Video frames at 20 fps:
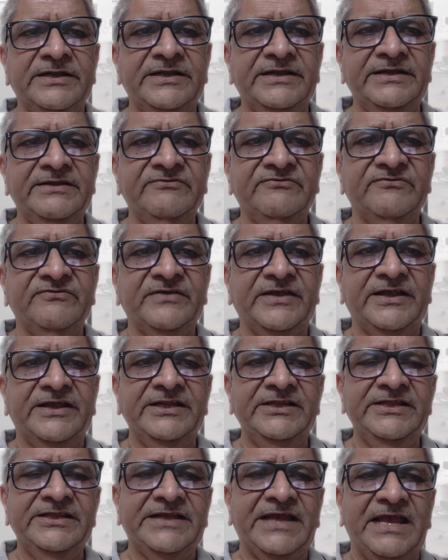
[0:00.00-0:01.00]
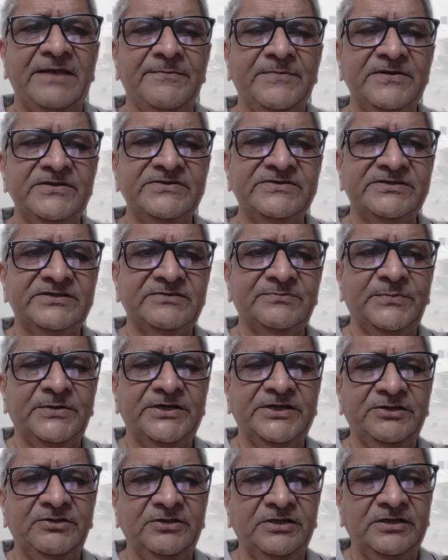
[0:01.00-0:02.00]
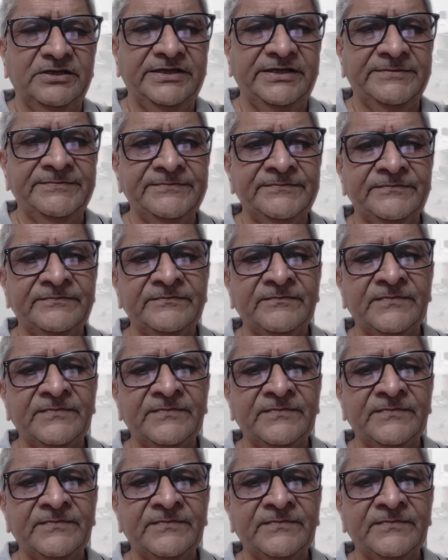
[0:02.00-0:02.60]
And if anything happens, particularly